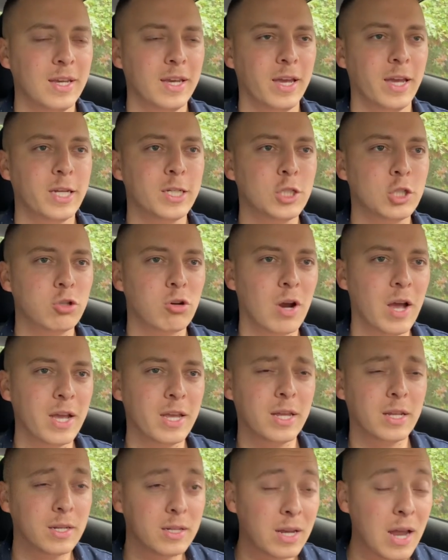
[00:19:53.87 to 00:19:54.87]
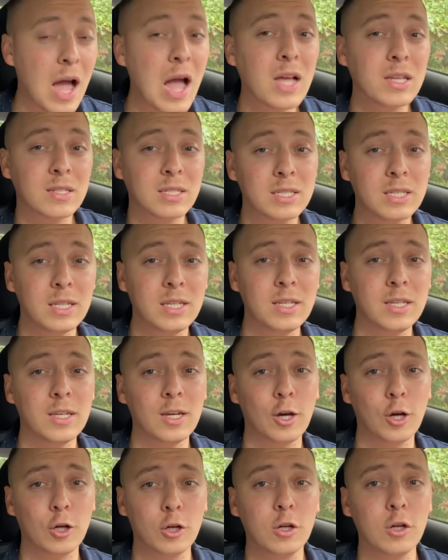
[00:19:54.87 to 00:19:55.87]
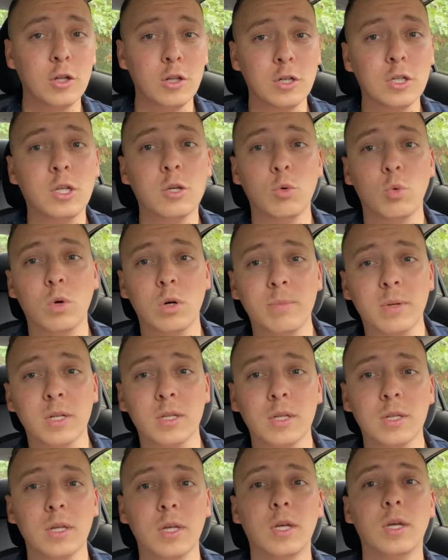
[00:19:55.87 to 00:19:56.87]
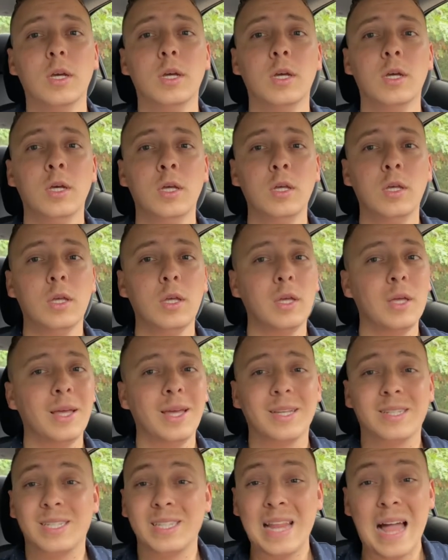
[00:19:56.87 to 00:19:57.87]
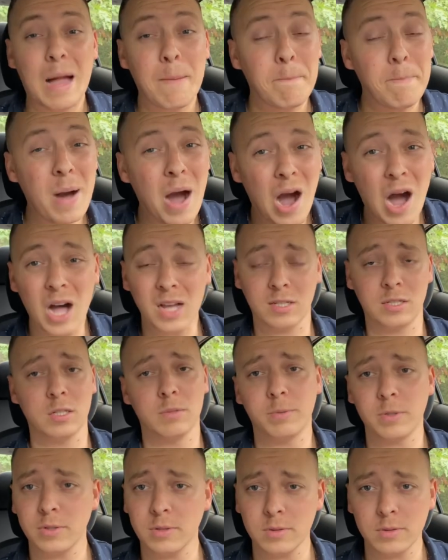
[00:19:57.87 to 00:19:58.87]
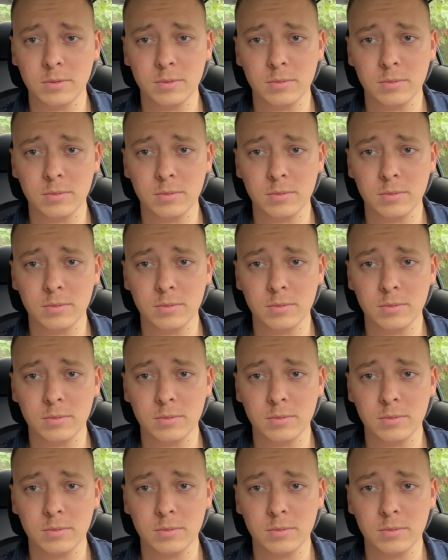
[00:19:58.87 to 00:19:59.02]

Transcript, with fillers: and try and not see a good looking woman. It's not possible.